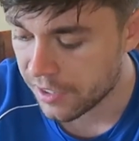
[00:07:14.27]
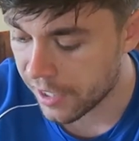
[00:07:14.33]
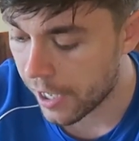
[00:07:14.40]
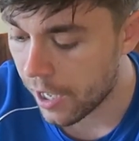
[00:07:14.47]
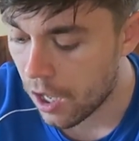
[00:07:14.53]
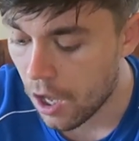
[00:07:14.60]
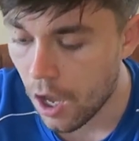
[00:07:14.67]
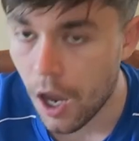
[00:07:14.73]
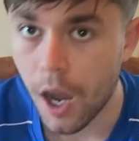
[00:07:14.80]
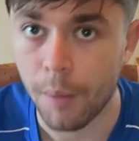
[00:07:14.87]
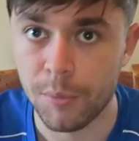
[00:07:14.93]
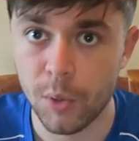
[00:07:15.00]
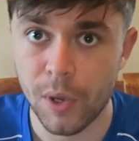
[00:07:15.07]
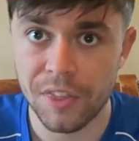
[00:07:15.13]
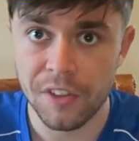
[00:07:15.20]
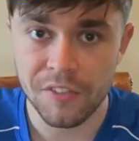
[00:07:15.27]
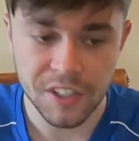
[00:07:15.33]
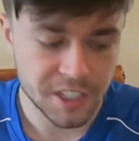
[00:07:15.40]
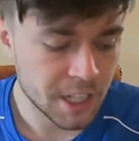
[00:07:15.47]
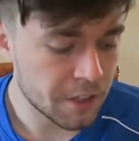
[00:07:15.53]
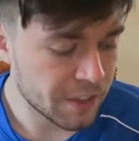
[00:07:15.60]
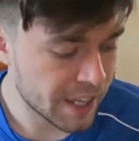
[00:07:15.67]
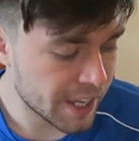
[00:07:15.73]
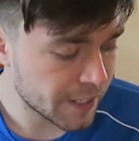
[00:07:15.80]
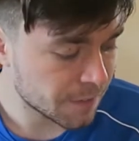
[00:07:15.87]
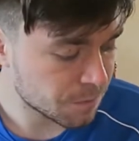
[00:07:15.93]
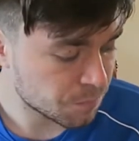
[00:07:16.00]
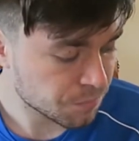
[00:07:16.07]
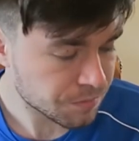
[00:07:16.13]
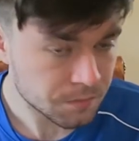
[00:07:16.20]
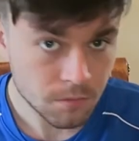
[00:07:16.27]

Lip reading: yeah, I'm going to end the video there.